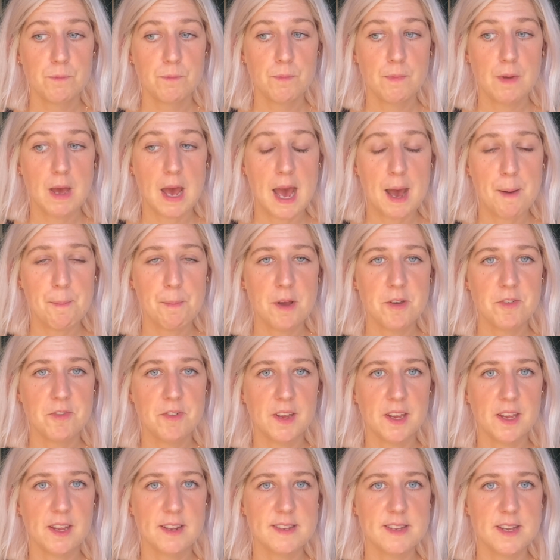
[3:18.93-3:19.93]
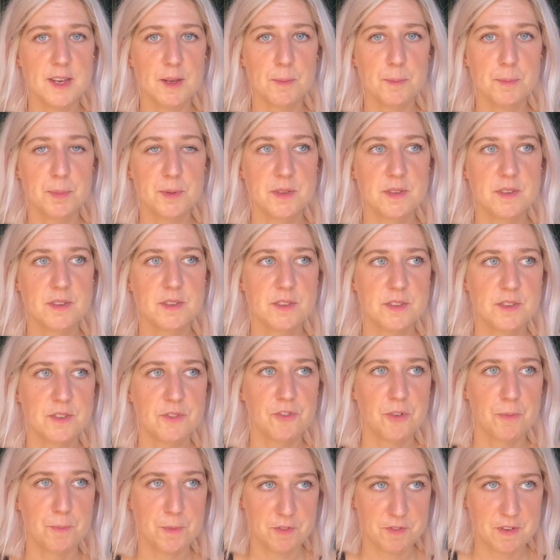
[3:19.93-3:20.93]
at my fingertips
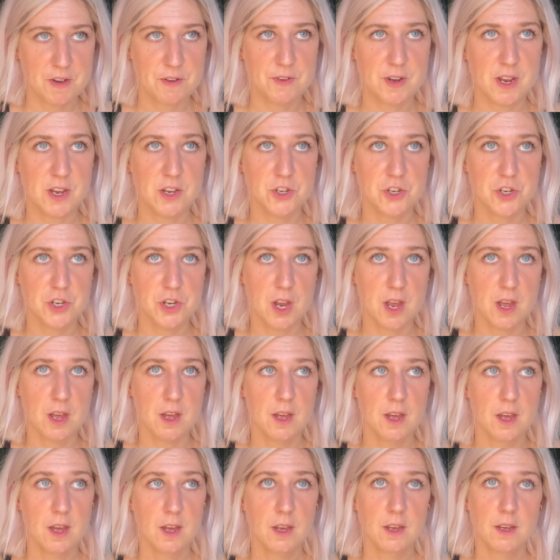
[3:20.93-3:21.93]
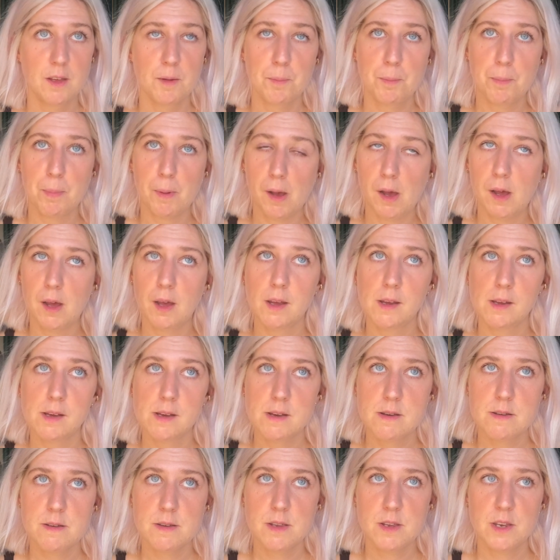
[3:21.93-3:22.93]
from the foundation year. But,
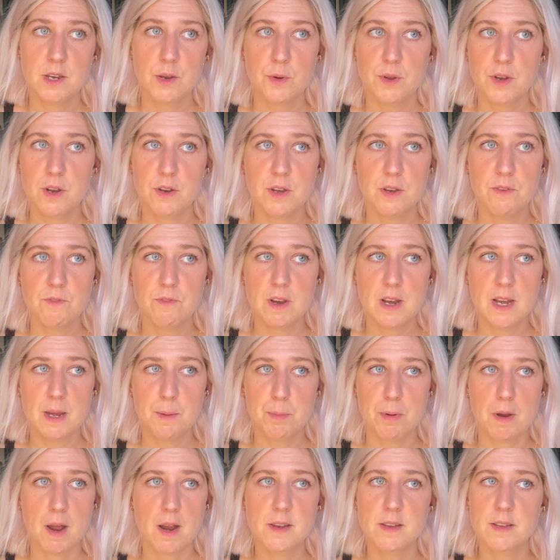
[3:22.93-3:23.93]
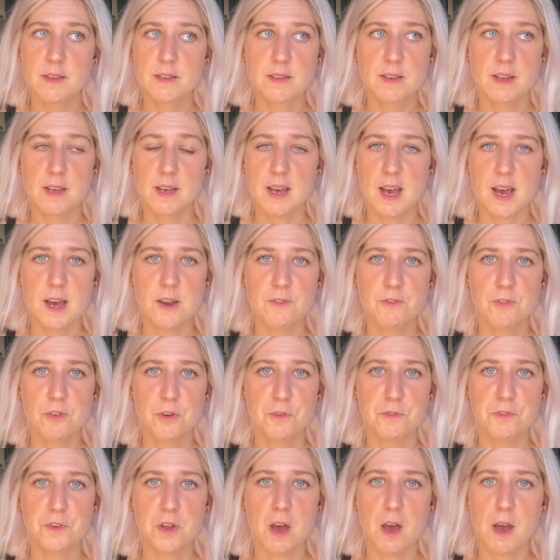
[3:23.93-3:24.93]
you know, I'd only really practiced it a handful
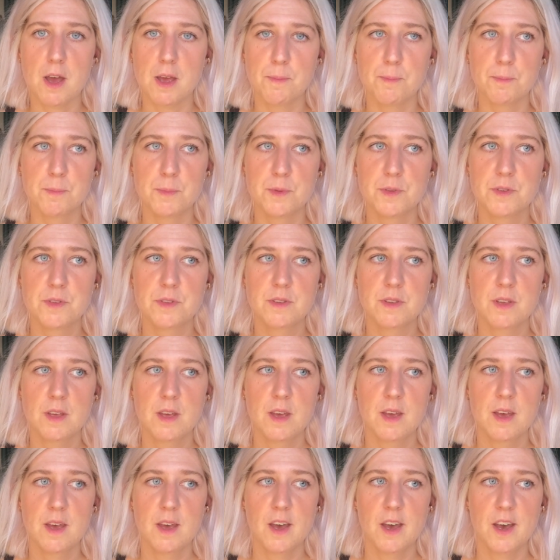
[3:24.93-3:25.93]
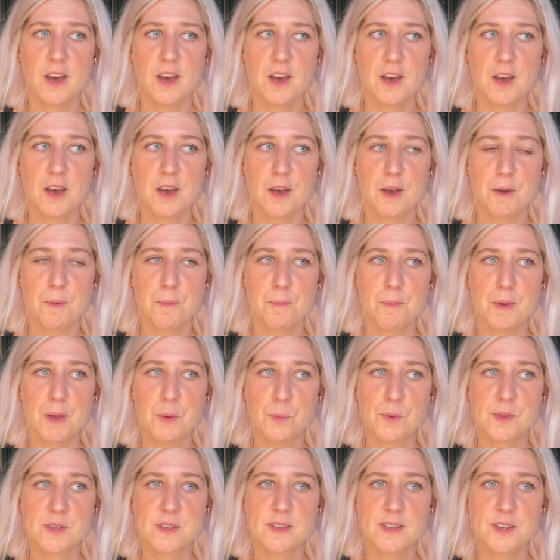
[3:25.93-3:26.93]
of times. It
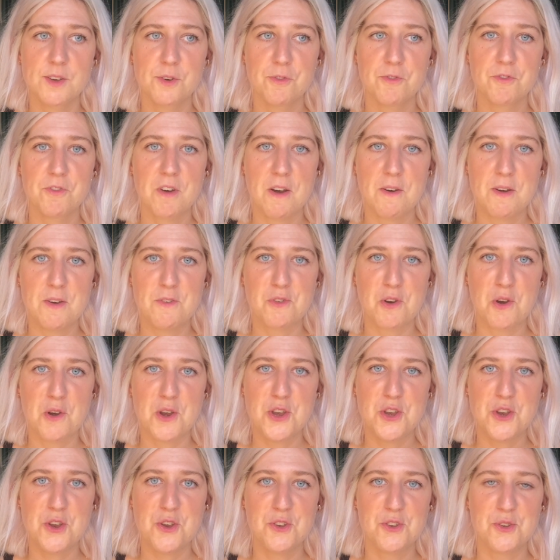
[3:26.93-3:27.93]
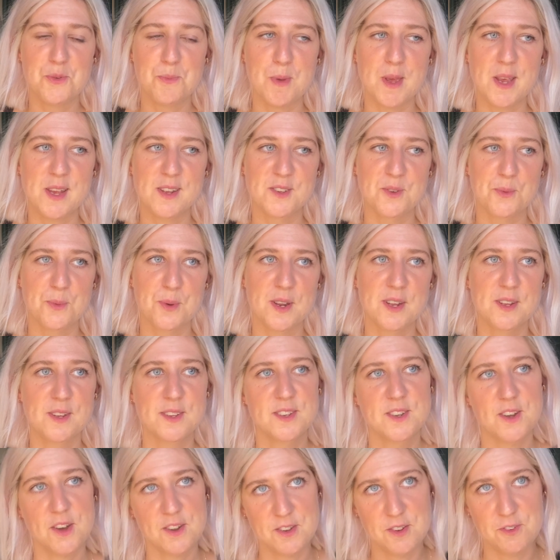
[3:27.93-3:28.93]
was still very, very new to me. So when I
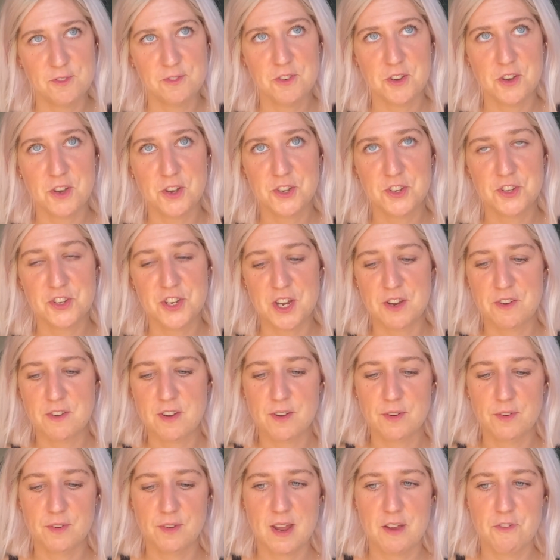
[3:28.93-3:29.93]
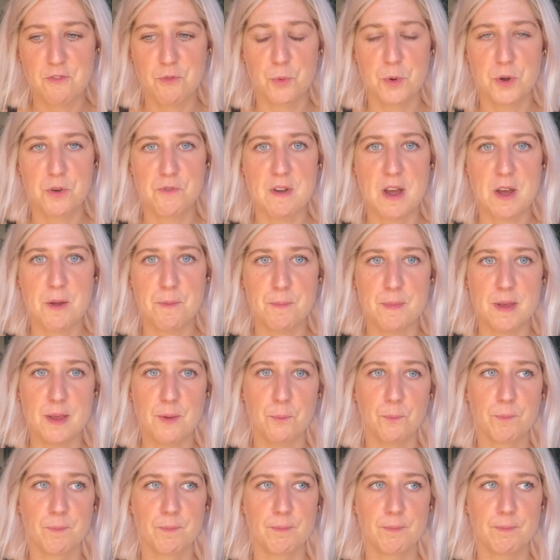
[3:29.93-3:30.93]
started first year and everyone around me
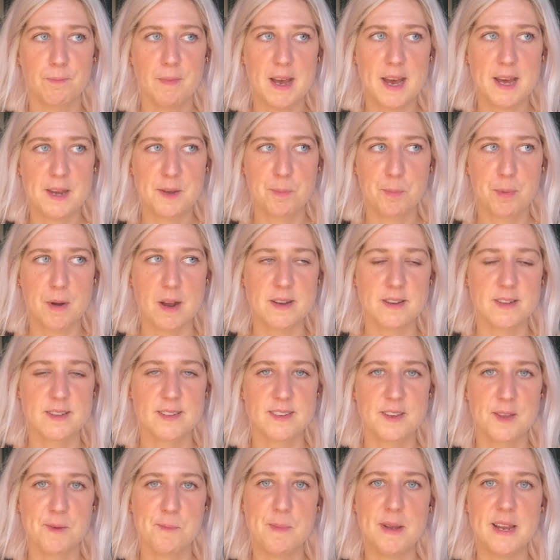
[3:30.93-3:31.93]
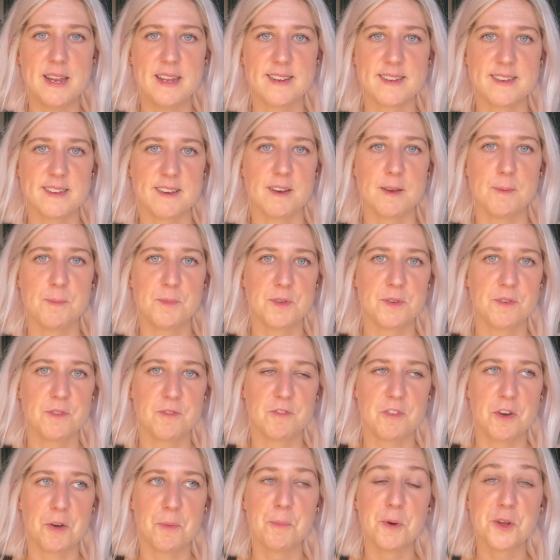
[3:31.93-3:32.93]
had practiced it a million times and
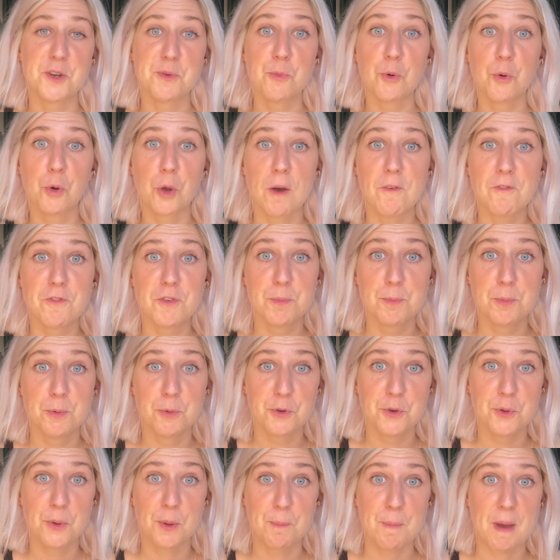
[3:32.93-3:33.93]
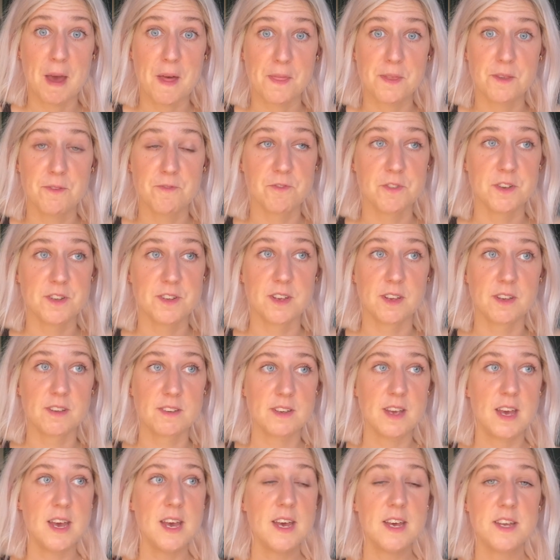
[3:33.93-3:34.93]
felt much more comfortable doing maths and
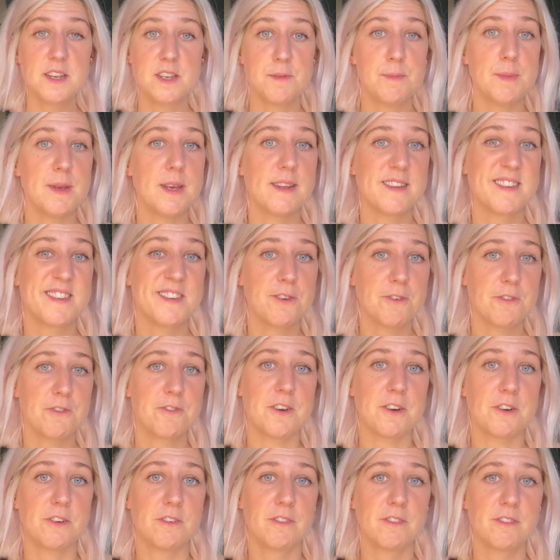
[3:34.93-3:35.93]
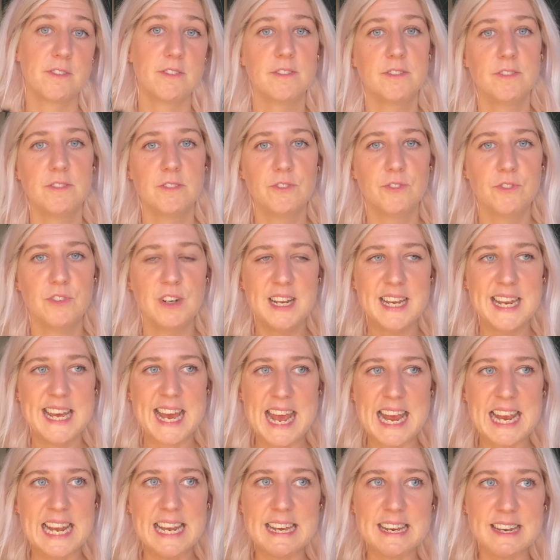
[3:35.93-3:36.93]
physics, to me it still felt really
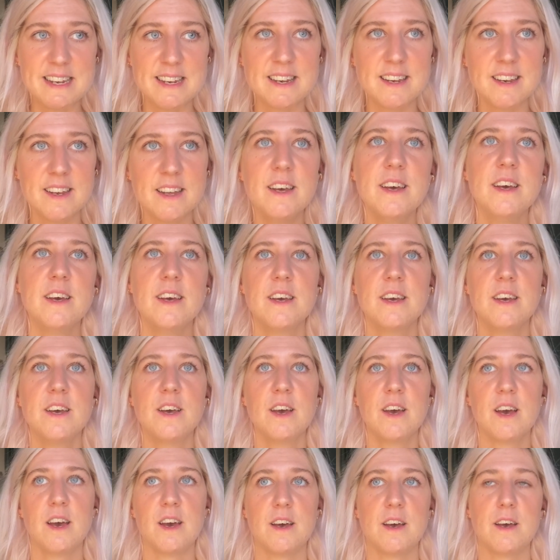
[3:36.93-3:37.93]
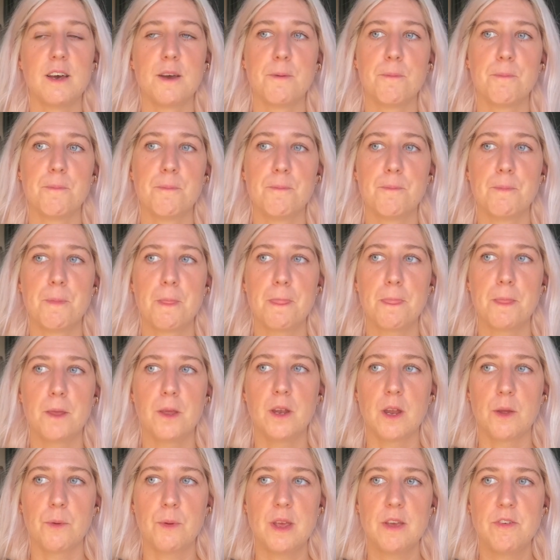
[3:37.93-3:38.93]
alien. You
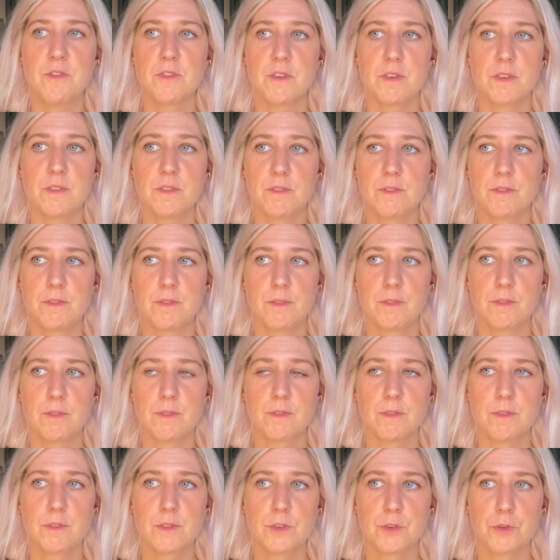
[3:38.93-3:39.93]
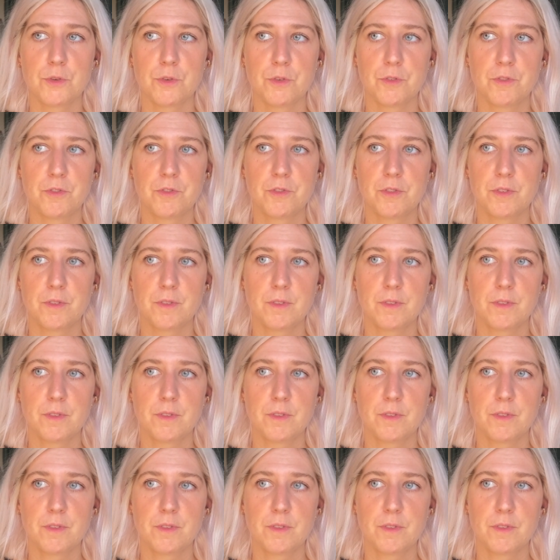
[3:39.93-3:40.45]
know, even sort of